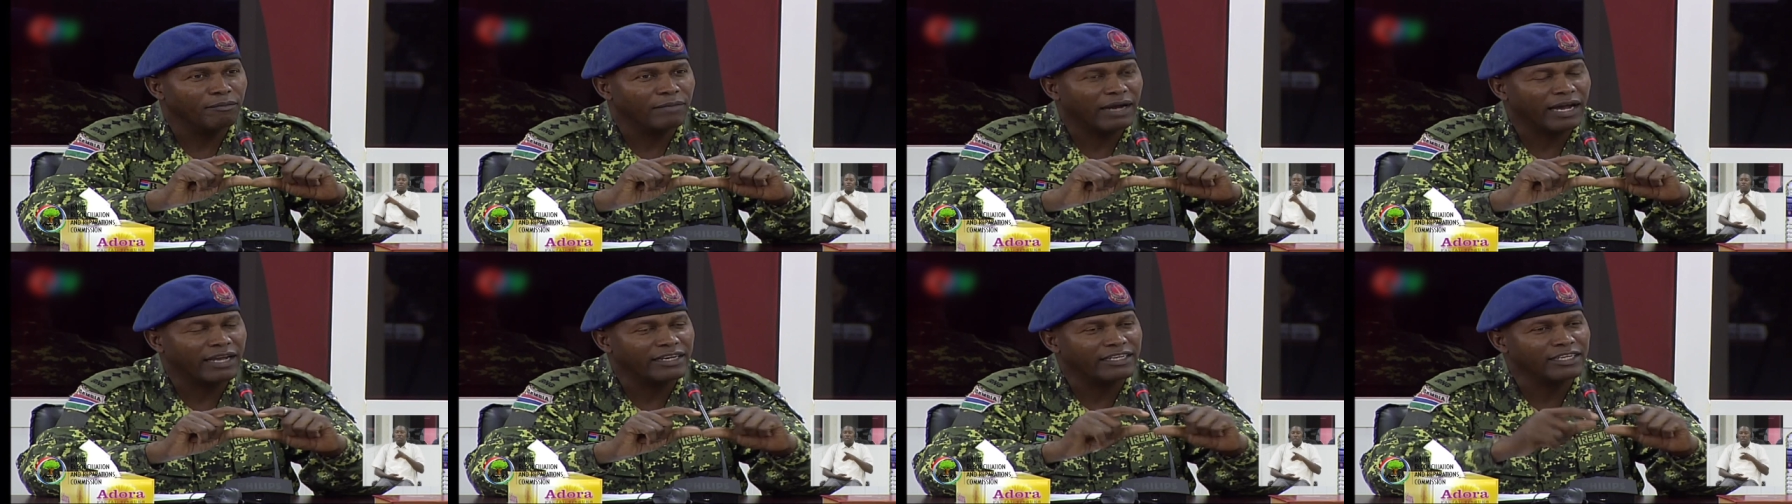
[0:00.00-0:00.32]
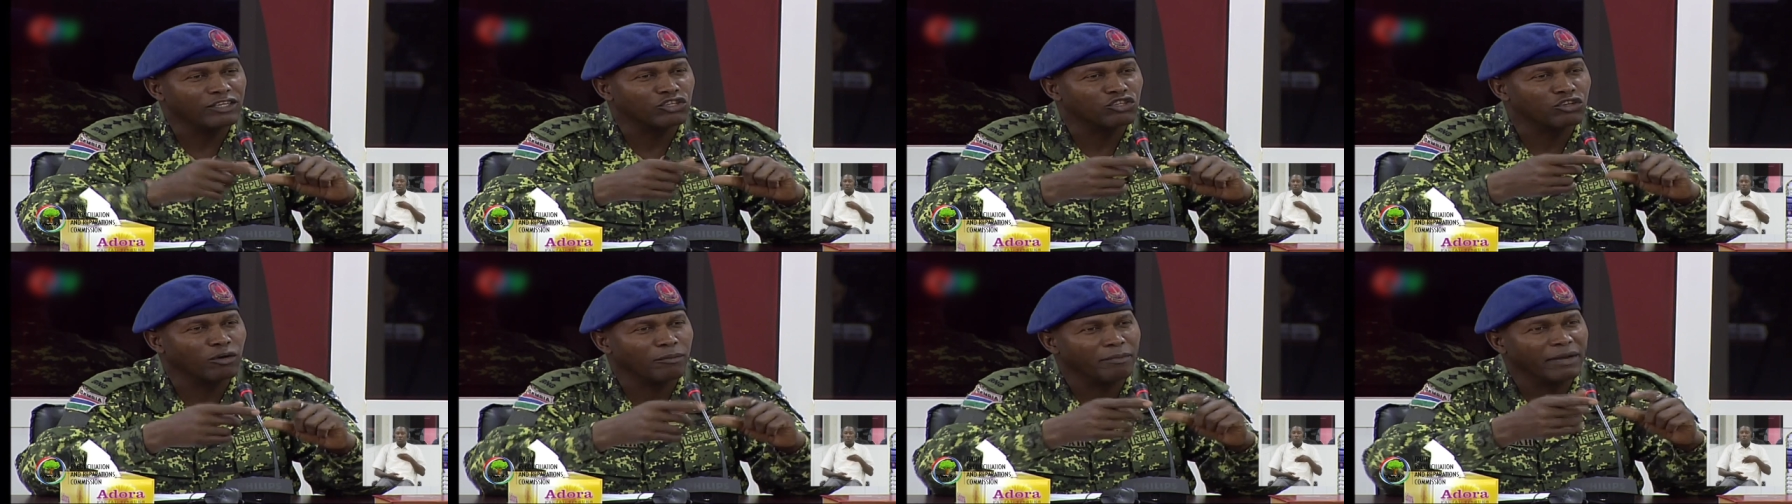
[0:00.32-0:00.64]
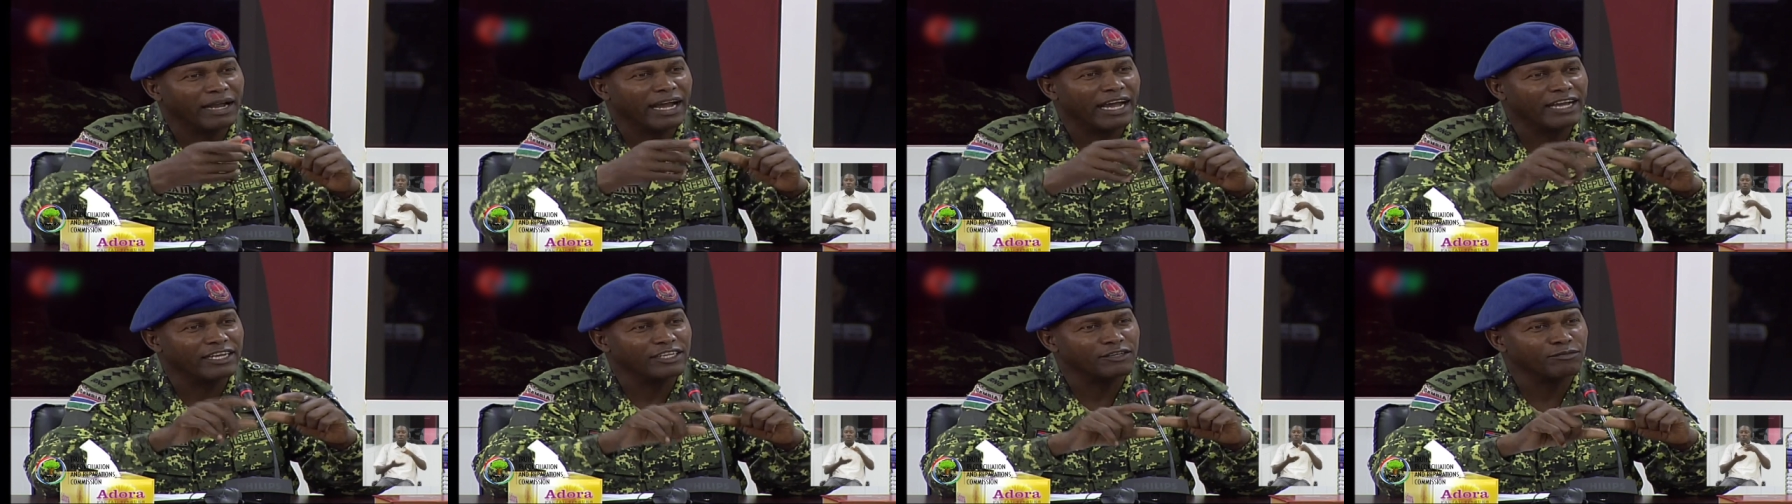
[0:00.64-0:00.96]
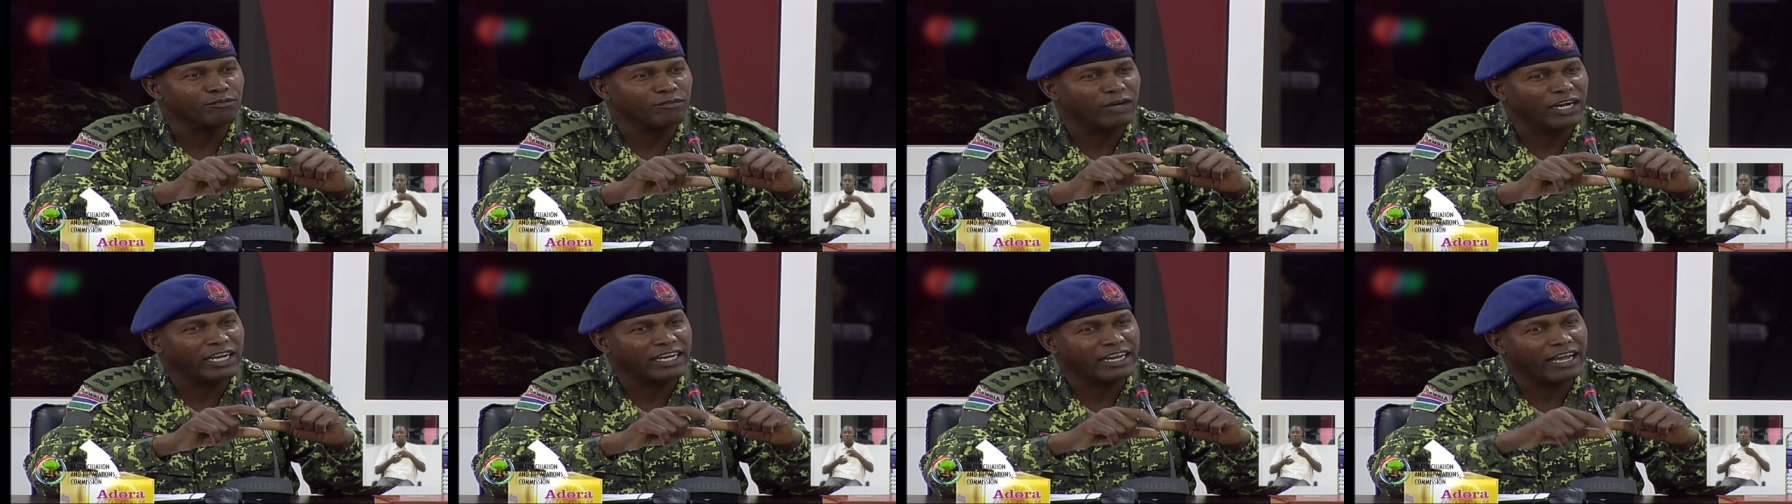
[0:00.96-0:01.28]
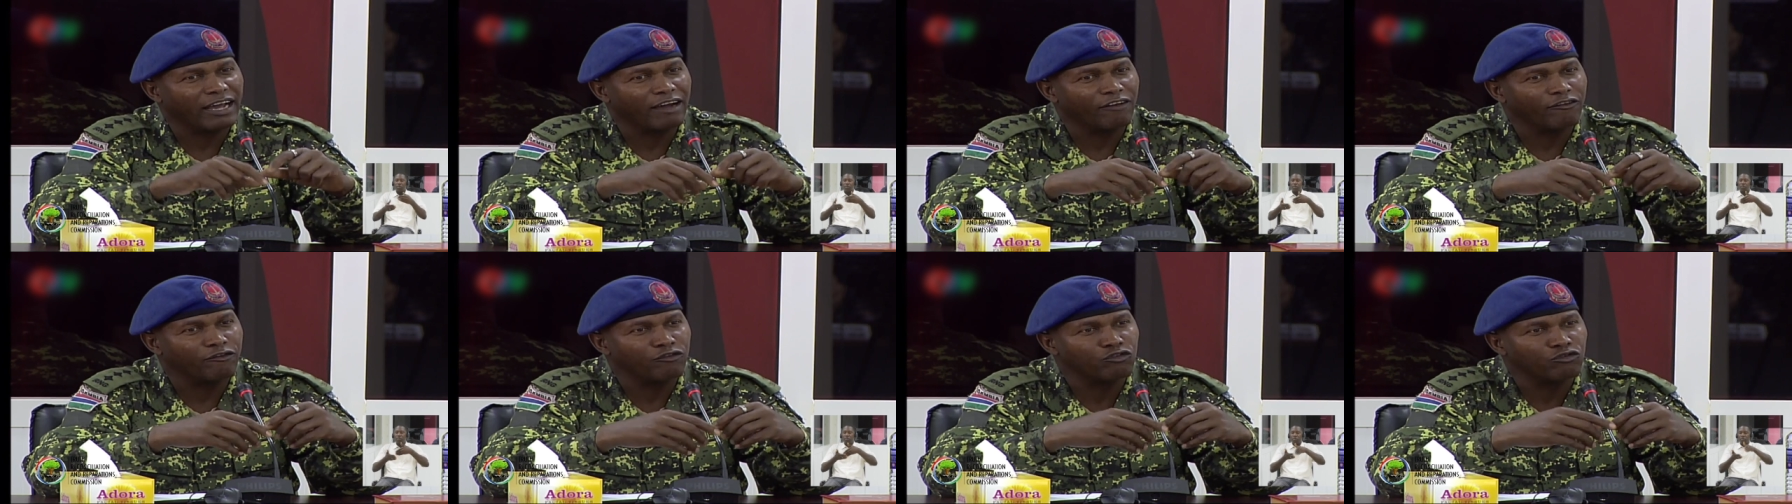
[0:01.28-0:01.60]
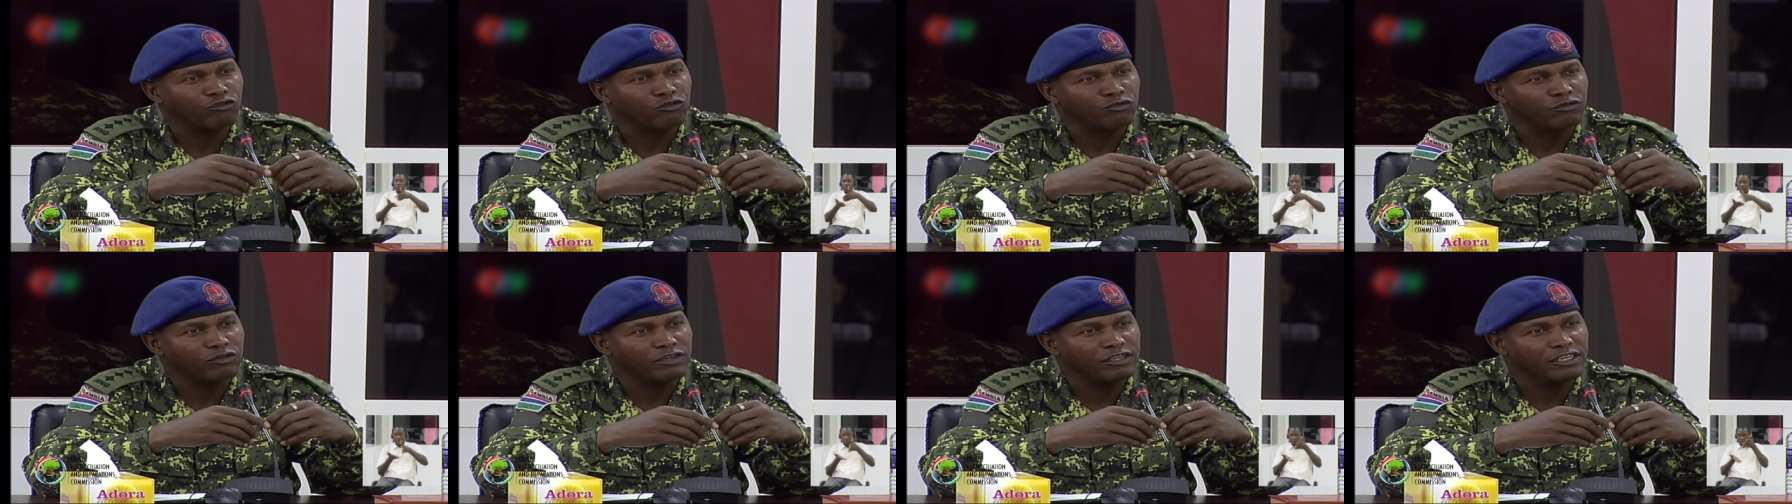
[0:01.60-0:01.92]
I think some guys might have
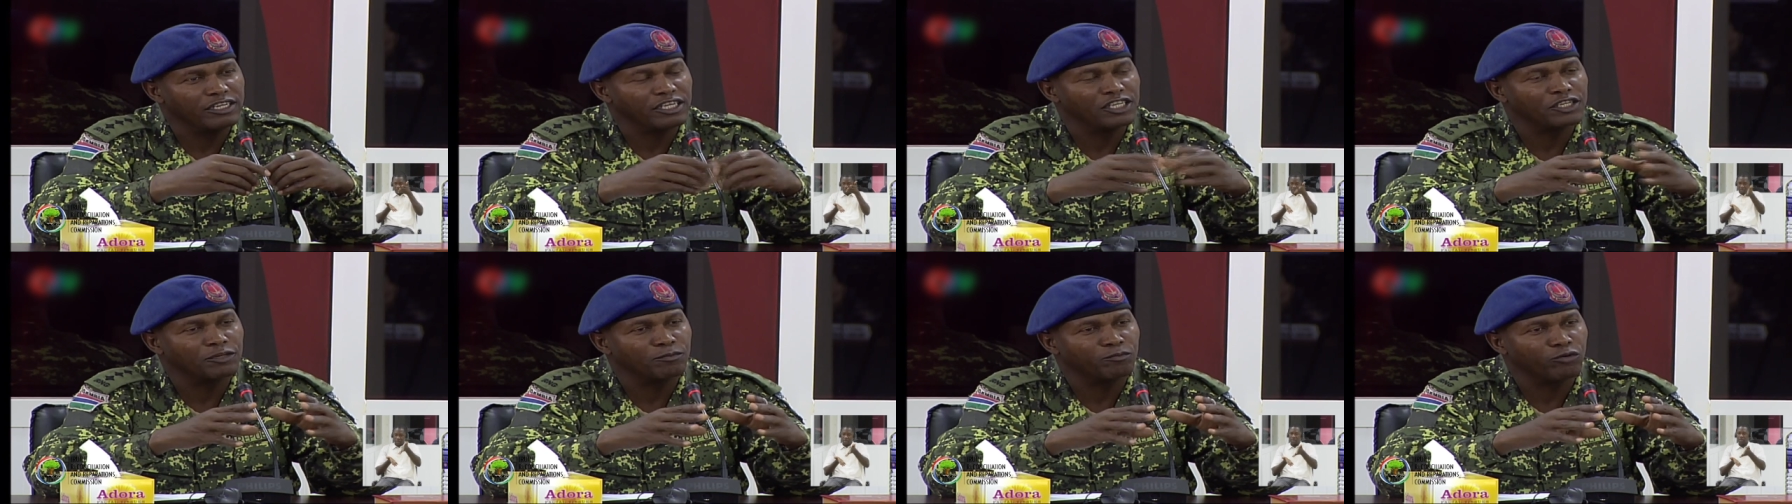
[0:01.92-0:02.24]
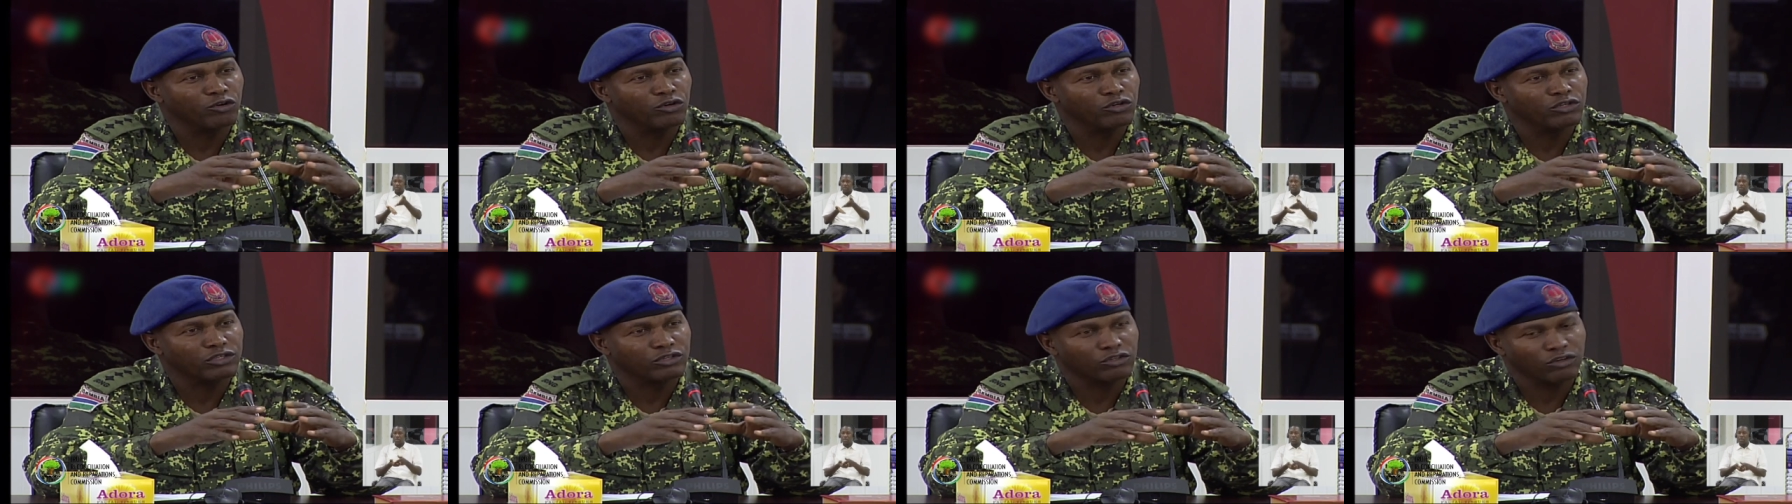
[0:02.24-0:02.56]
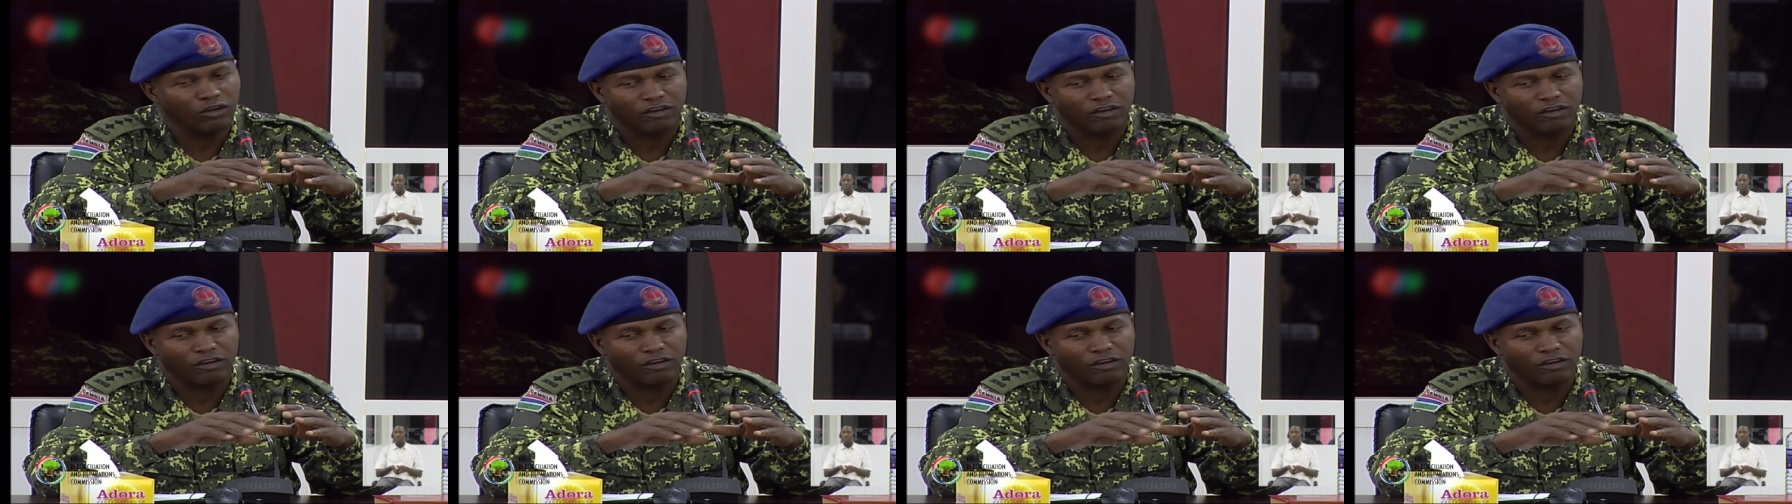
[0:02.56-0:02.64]
disposed